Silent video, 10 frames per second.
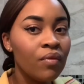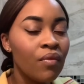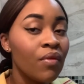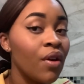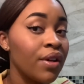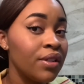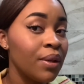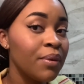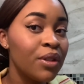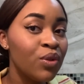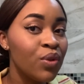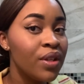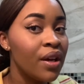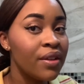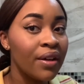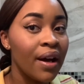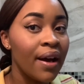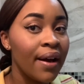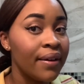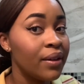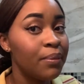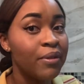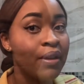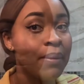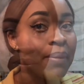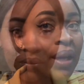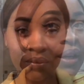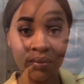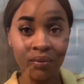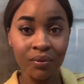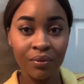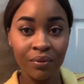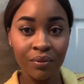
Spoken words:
Okay, so I'm gonna do the other eye and I'll be right back.